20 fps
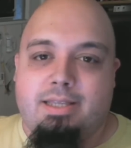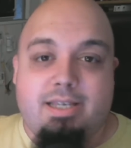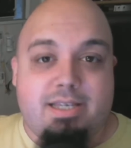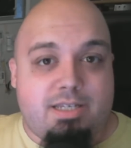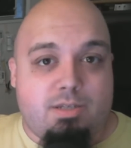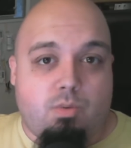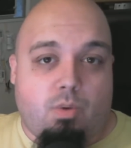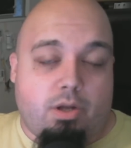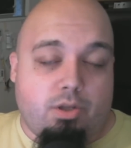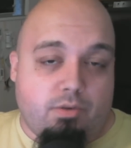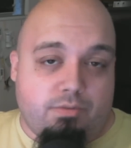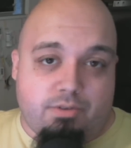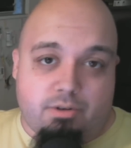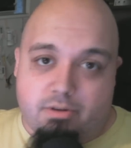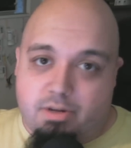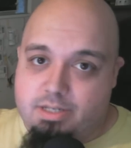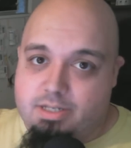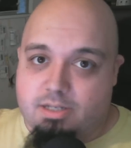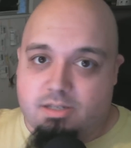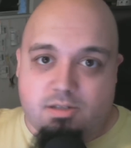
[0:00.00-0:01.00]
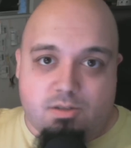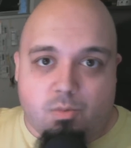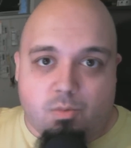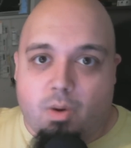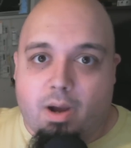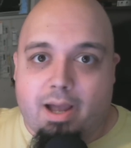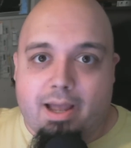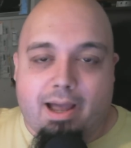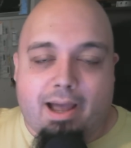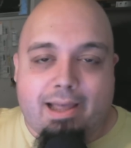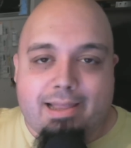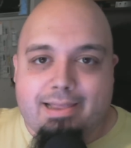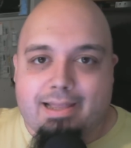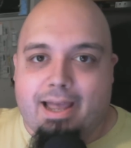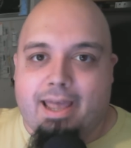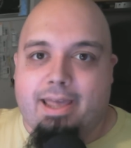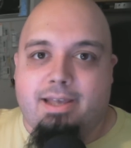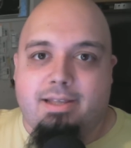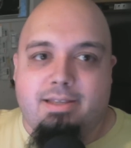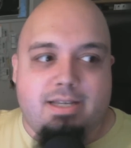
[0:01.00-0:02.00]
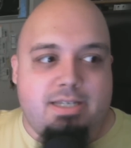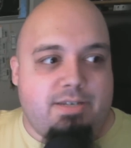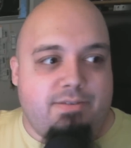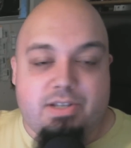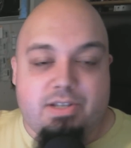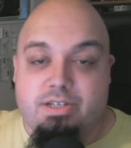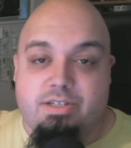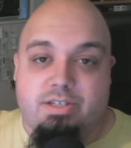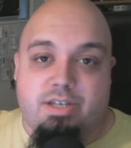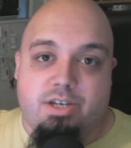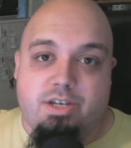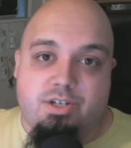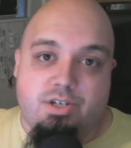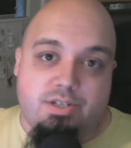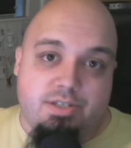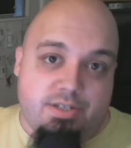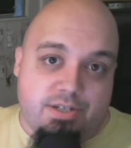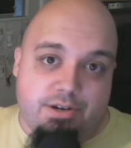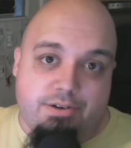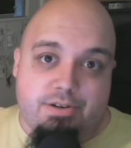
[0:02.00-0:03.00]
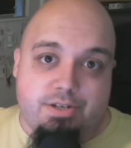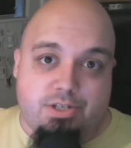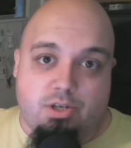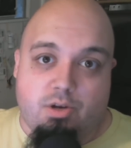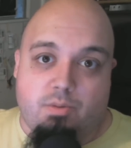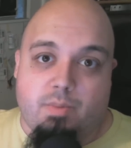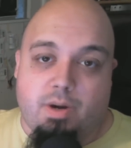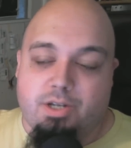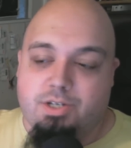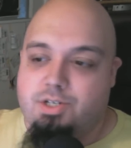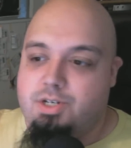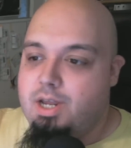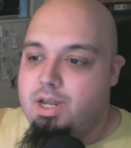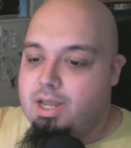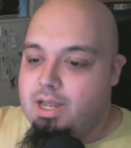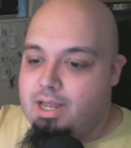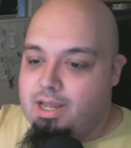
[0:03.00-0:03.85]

is one of the reasons why I like the Civilization series so much.